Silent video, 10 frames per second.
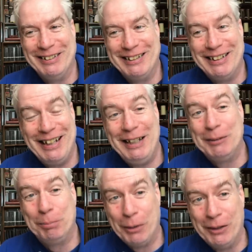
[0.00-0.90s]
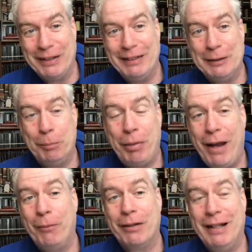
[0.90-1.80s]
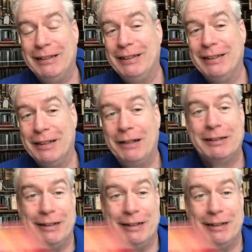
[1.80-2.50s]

today's book is the Penguin Classic Deluxe